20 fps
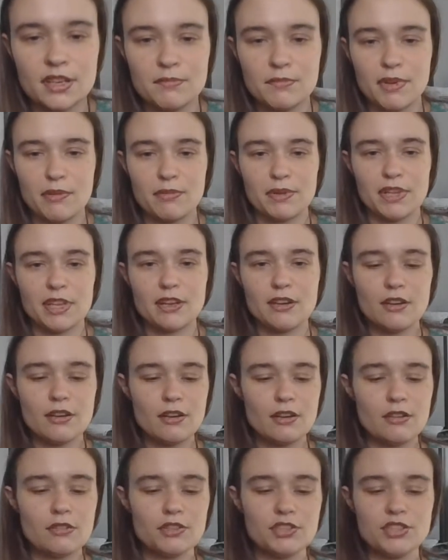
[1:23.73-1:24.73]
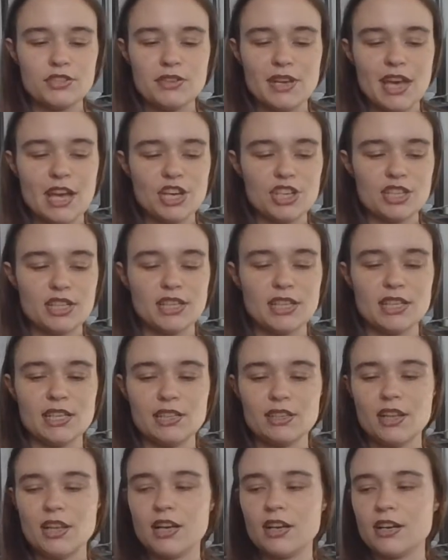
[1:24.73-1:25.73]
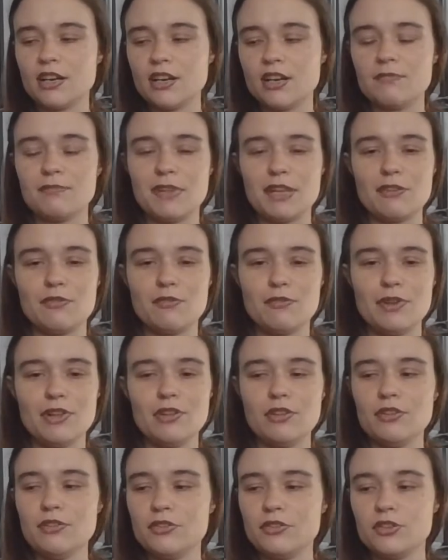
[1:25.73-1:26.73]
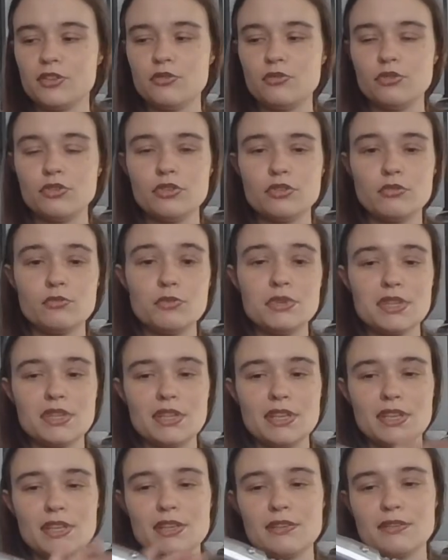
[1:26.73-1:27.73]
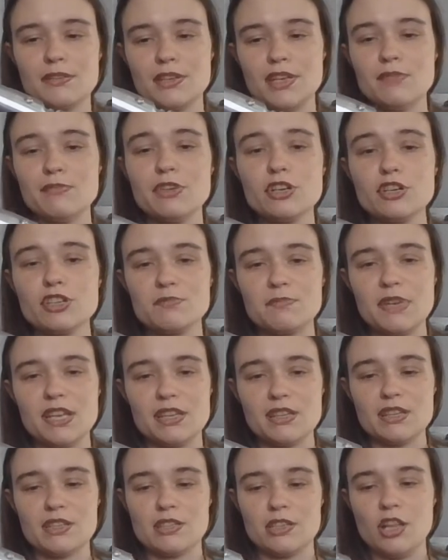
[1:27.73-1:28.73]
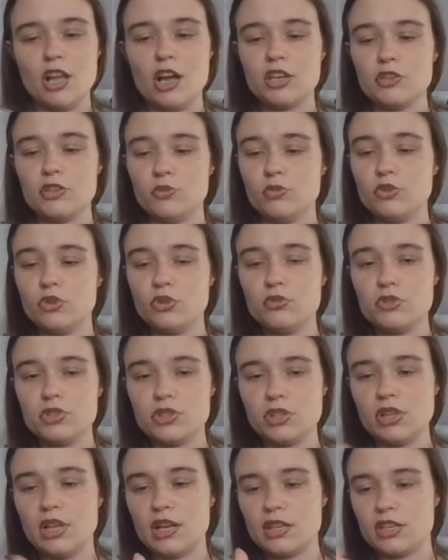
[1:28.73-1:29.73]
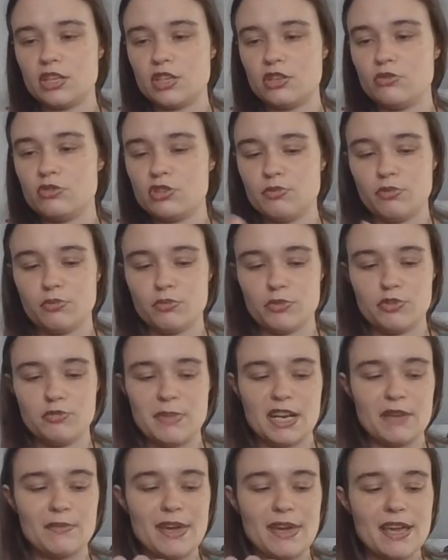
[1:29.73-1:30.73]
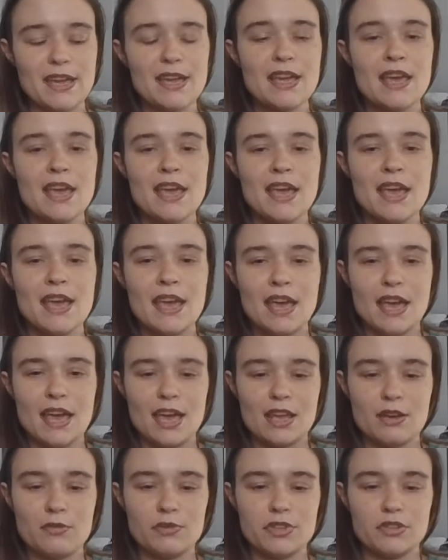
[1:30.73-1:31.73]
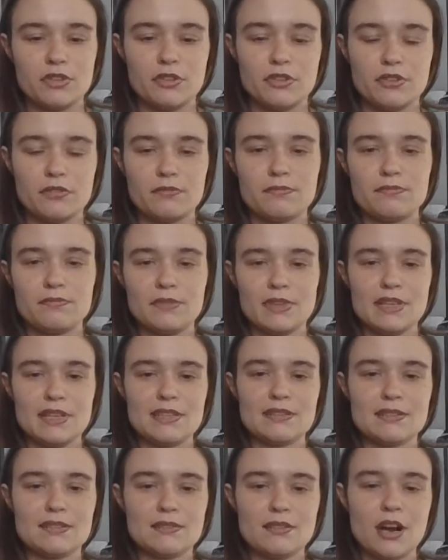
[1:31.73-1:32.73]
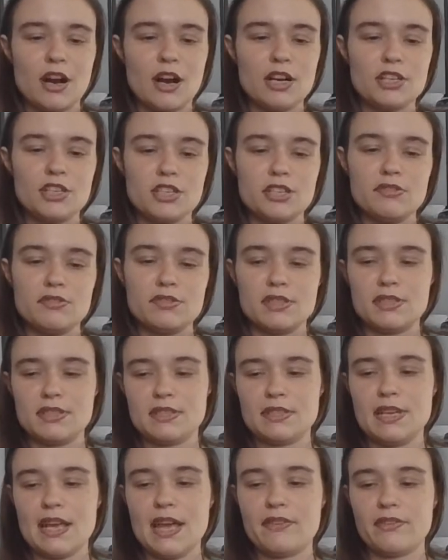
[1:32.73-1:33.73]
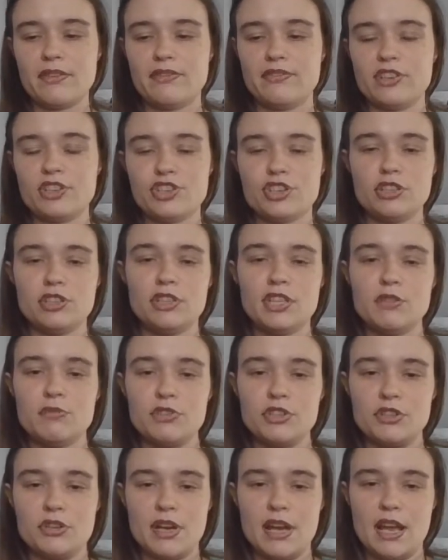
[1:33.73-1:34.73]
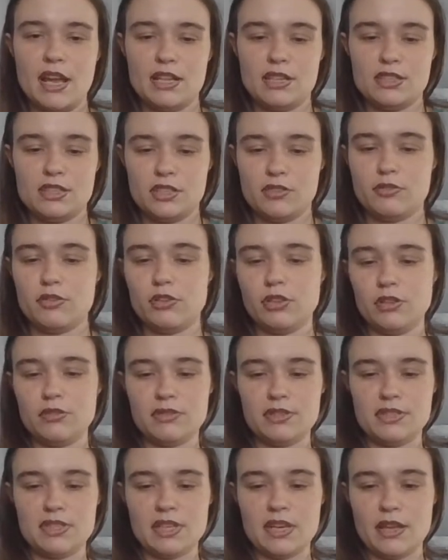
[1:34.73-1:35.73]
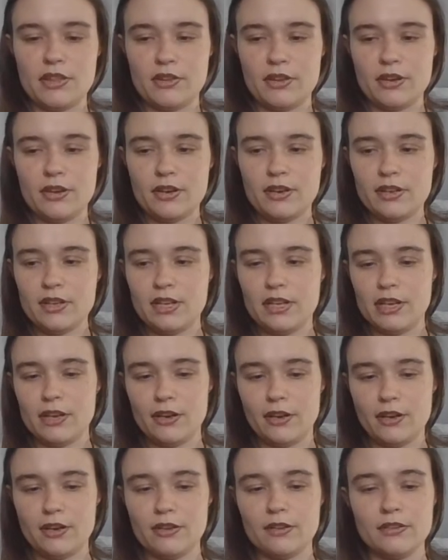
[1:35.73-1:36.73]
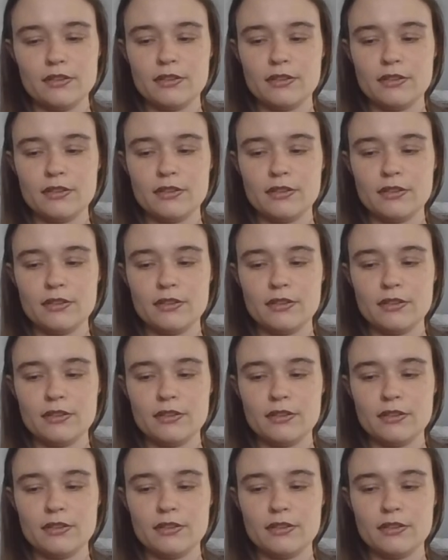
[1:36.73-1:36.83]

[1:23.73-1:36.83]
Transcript: People are like, oh, do you actually need it longer? I'm like, well, with the emitters being this long, you lose a lot of the usable room anyway, and with it's hard to use a staff efficiently with your hands so close together here.